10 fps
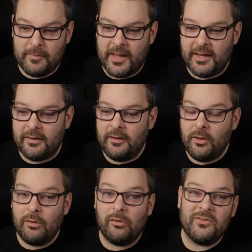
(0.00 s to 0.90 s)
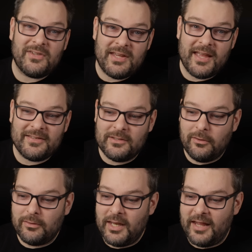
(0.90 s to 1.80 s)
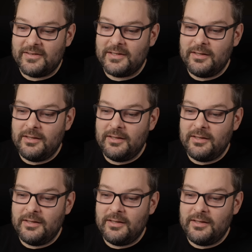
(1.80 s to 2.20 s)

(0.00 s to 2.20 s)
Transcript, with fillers: domain on ts.net.